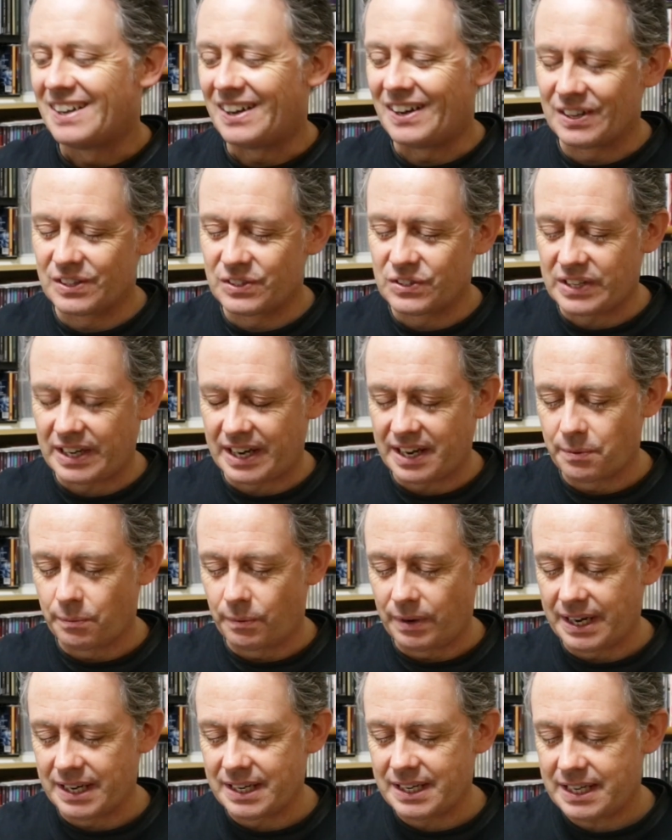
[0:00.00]
on side
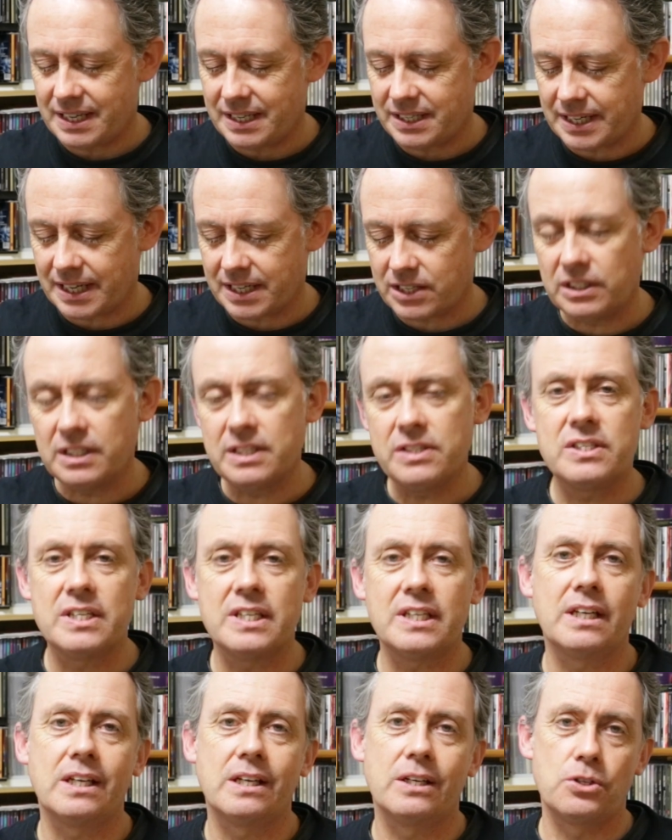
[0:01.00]
1. He's actually
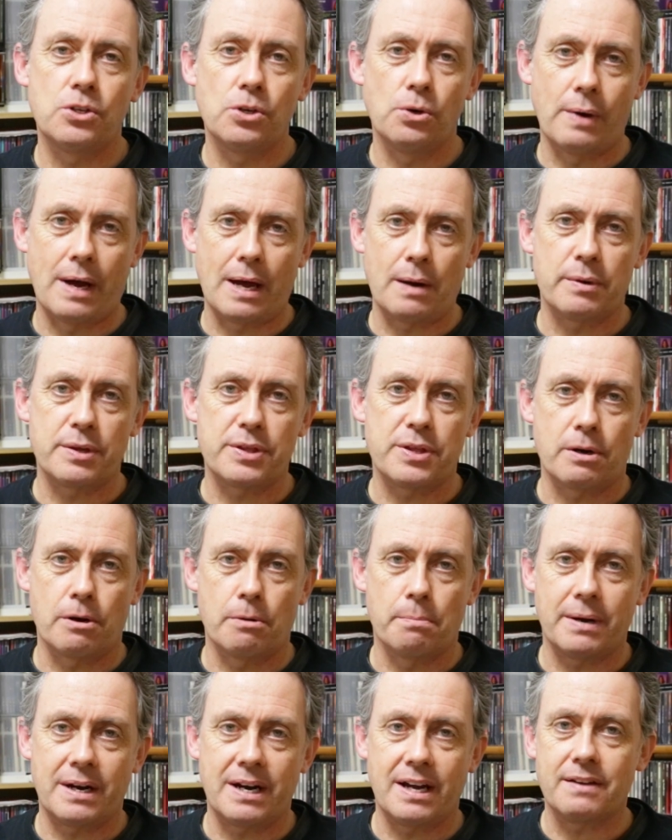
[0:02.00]
singing a duet with
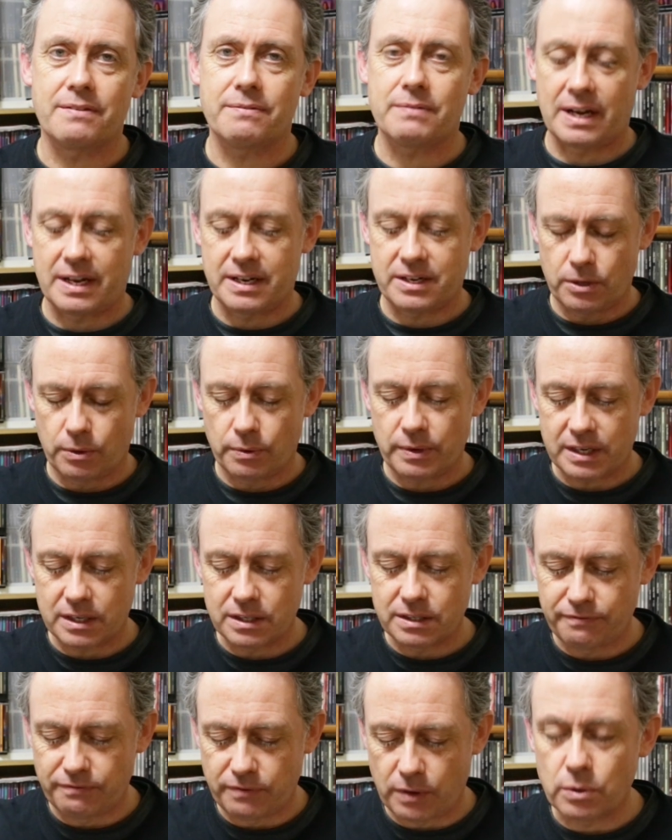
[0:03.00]
her, but I know
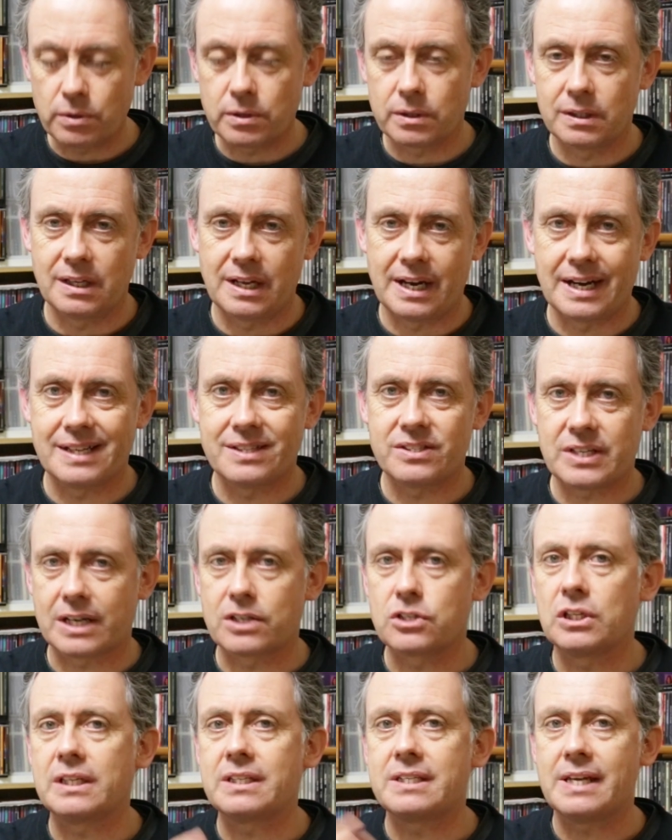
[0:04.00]
his vocal lines
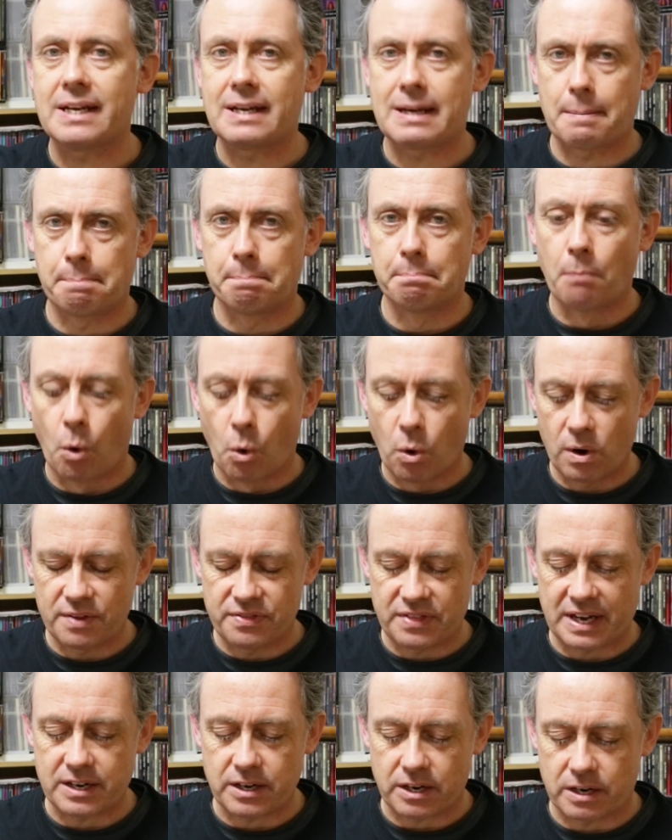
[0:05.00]
actually take up more
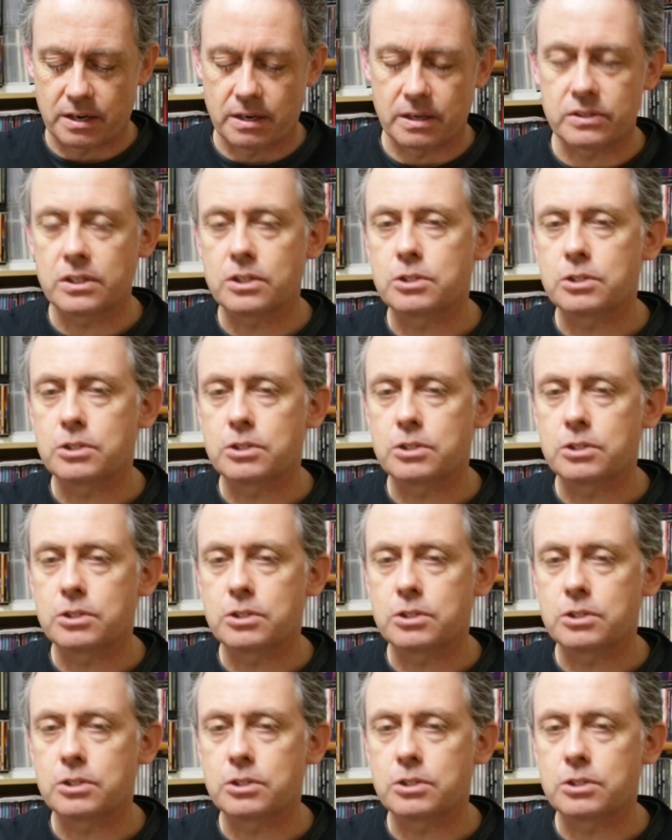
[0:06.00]
than hers.